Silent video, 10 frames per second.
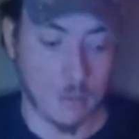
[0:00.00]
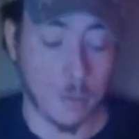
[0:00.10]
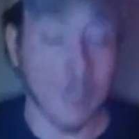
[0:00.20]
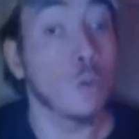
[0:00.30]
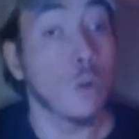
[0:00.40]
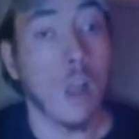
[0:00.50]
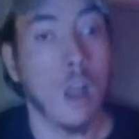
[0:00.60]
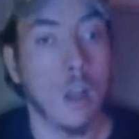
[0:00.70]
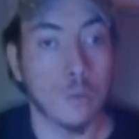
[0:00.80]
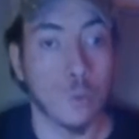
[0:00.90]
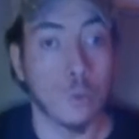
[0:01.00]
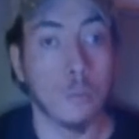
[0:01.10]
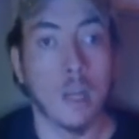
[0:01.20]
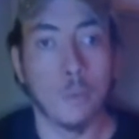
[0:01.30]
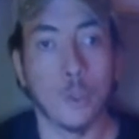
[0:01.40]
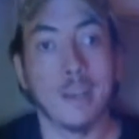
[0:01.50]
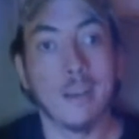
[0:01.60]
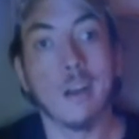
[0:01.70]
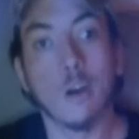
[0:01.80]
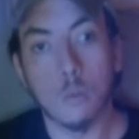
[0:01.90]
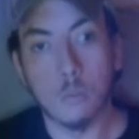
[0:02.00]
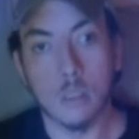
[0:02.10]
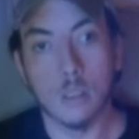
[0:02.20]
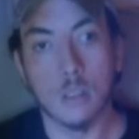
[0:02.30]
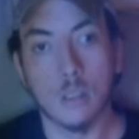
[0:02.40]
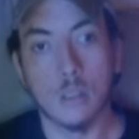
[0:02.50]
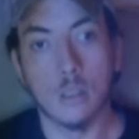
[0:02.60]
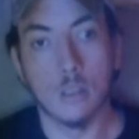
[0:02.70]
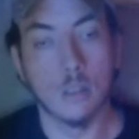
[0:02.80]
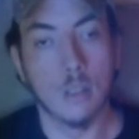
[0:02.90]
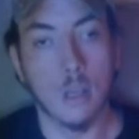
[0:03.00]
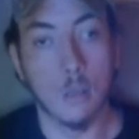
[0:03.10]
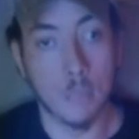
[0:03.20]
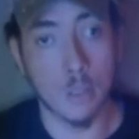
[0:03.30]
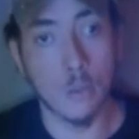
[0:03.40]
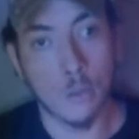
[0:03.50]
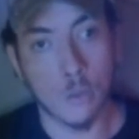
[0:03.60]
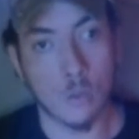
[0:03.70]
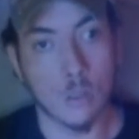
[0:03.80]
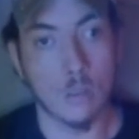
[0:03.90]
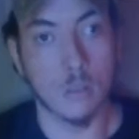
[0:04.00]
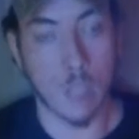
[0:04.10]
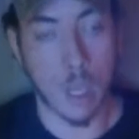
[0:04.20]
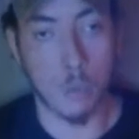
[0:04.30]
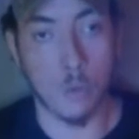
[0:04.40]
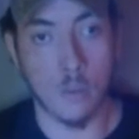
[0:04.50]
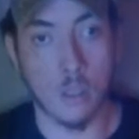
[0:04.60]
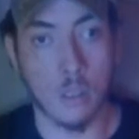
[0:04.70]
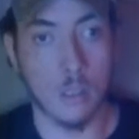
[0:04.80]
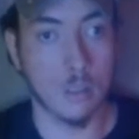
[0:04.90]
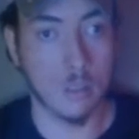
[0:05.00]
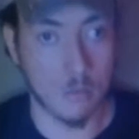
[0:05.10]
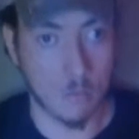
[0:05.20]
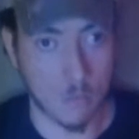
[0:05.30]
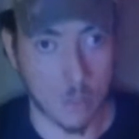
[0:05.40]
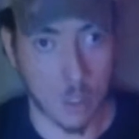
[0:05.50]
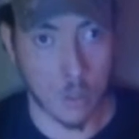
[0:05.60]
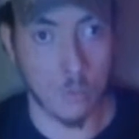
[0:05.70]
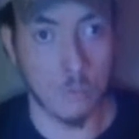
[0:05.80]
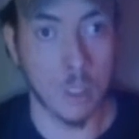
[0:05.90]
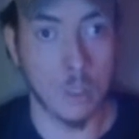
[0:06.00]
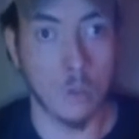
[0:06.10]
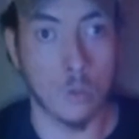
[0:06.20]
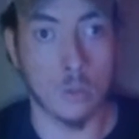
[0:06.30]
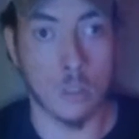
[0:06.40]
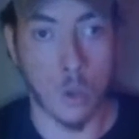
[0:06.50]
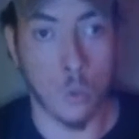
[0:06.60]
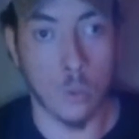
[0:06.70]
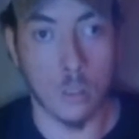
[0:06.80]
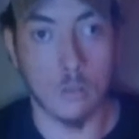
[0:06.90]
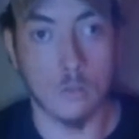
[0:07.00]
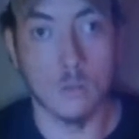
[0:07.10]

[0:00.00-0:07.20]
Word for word: Special Alliance will be able to help build Cyber Fleet, you know, build and hold it.